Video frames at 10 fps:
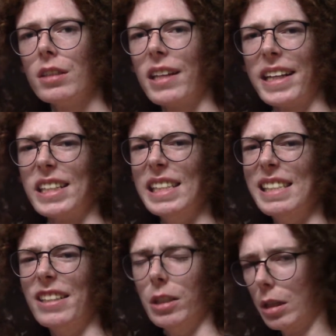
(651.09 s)
like
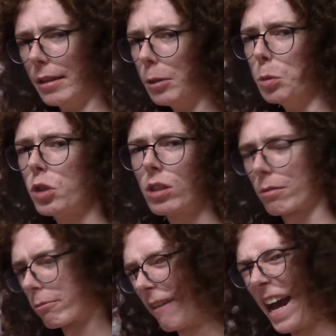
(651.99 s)
a
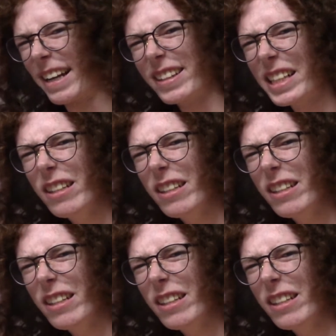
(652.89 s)
loose, rattly